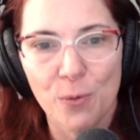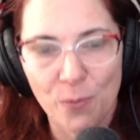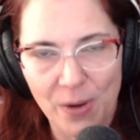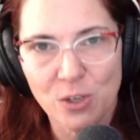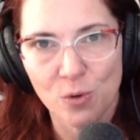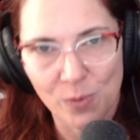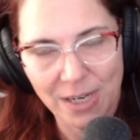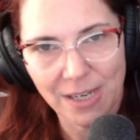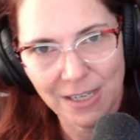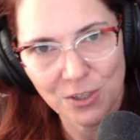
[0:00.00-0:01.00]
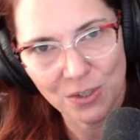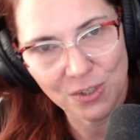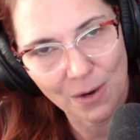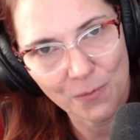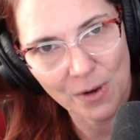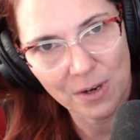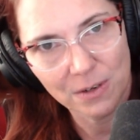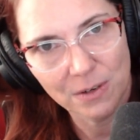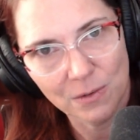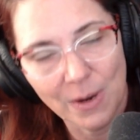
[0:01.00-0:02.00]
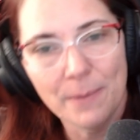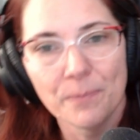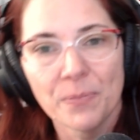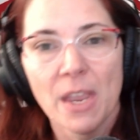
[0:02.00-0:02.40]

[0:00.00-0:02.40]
facial recognition software. Right?